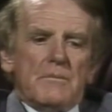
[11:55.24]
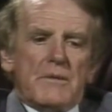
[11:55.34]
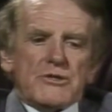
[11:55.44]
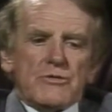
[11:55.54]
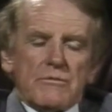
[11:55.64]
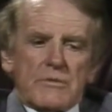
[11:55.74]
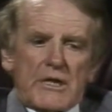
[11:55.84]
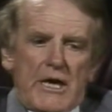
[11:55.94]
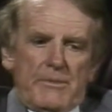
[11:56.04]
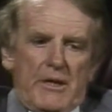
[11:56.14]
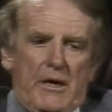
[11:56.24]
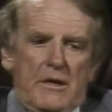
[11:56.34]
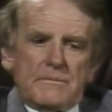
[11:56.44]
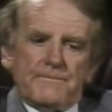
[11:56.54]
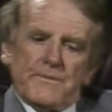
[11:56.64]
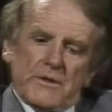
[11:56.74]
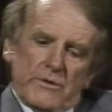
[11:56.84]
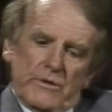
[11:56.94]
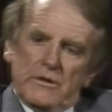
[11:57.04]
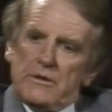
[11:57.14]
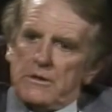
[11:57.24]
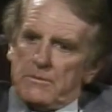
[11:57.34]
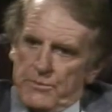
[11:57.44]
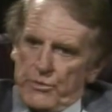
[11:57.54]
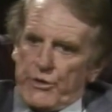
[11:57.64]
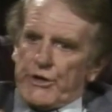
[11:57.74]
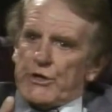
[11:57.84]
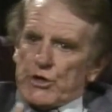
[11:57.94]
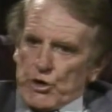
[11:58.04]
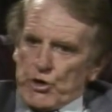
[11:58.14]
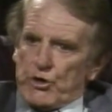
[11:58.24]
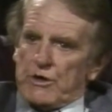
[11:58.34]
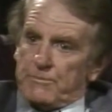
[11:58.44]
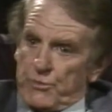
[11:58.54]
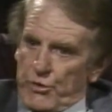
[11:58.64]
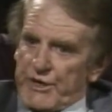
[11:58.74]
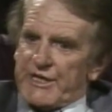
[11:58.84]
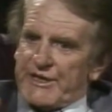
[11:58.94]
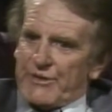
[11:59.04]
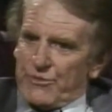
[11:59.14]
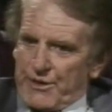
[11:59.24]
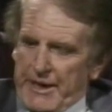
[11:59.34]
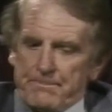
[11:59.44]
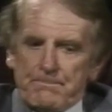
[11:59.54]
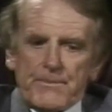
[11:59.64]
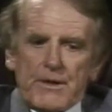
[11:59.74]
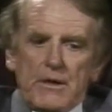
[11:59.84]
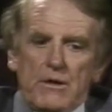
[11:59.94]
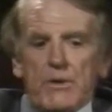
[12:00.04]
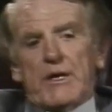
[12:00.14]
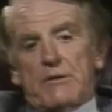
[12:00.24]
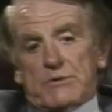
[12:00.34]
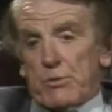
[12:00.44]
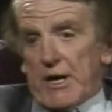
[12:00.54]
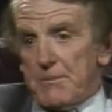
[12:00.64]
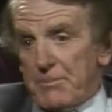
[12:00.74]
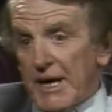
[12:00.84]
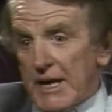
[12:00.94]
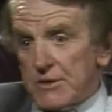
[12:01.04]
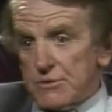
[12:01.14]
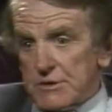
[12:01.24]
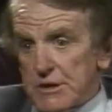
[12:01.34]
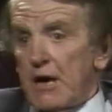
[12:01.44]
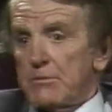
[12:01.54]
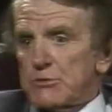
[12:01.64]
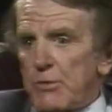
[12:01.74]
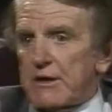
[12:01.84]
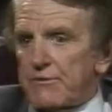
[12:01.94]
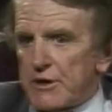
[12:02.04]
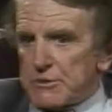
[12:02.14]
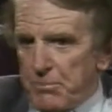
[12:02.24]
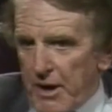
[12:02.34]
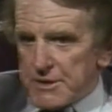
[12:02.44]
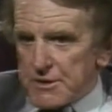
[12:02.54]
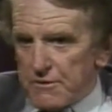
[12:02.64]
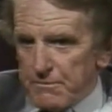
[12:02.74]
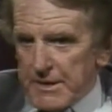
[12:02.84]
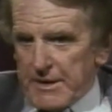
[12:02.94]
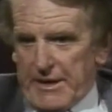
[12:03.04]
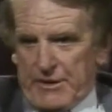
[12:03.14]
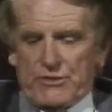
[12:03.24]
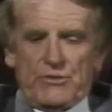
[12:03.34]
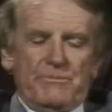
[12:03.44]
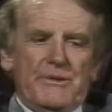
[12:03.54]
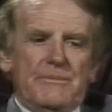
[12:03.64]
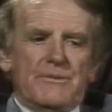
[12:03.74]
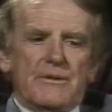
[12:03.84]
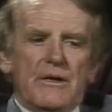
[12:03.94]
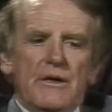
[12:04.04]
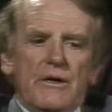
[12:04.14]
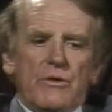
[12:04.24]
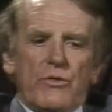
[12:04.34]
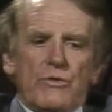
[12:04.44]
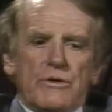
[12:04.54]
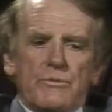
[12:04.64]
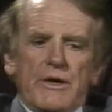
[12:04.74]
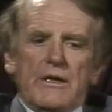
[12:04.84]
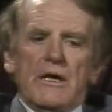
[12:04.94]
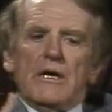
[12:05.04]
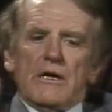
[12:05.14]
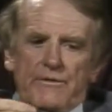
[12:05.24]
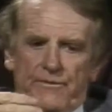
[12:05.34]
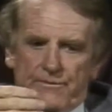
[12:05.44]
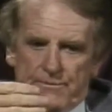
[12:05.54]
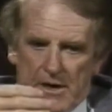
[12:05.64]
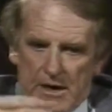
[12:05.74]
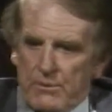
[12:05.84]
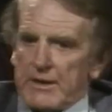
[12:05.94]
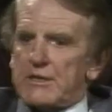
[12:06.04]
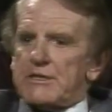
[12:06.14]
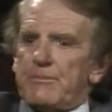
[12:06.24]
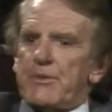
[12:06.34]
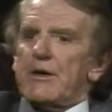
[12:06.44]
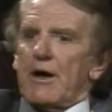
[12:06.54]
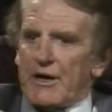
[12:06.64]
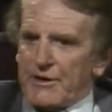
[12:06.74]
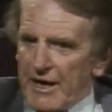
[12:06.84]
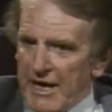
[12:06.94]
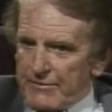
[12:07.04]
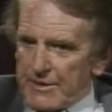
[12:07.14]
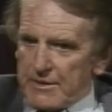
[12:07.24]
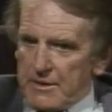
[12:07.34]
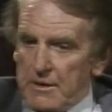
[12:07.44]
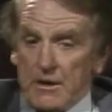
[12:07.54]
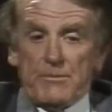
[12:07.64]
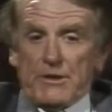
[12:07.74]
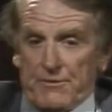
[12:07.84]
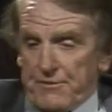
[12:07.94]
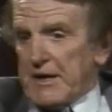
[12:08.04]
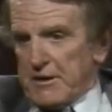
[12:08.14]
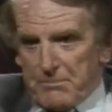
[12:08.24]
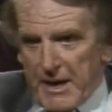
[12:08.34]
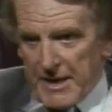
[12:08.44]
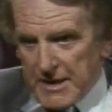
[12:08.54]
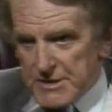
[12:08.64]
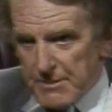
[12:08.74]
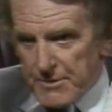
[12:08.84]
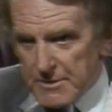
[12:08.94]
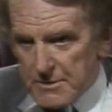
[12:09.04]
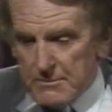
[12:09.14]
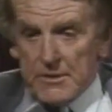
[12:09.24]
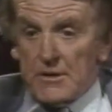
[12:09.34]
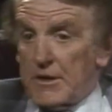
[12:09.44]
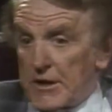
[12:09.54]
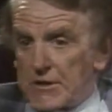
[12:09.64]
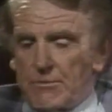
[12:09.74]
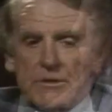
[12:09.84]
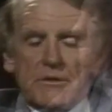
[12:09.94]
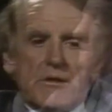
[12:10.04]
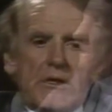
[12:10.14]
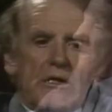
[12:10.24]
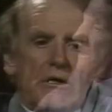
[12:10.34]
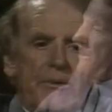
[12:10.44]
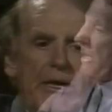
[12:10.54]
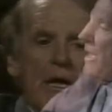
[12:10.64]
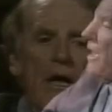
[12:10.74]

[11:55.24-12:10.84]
My children came along, girl, boy, in that order. Well, that was what I planned, you see. I was of those positive mental attitude people who thought, well, if I wanted something, I could have it. I mean, the fact that Pat had something to do with it, I guess, was incidental, but